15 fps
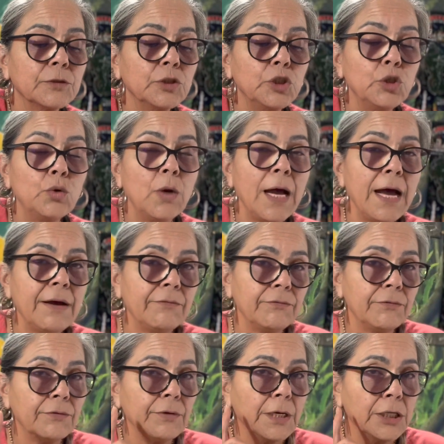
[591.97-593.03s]
you have
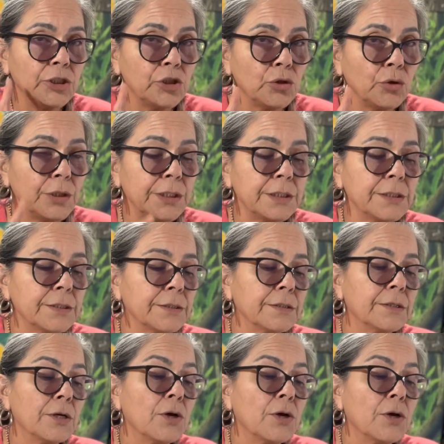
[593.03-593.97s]
a choice.